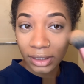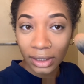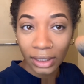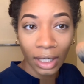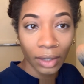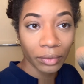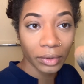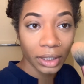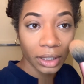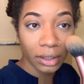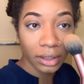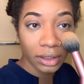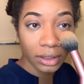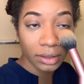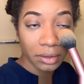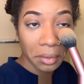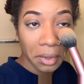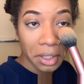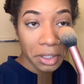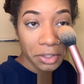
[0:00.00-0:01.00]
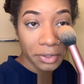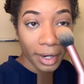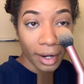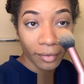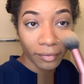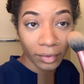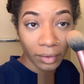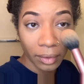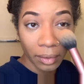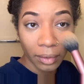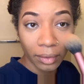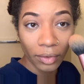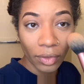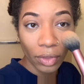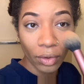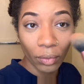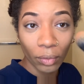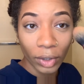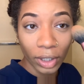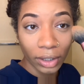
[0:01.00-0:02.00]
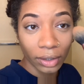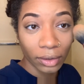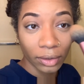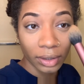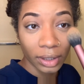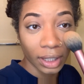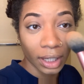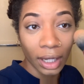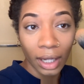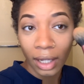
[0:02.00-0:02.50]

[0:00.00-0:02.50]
I really just want to travel the world,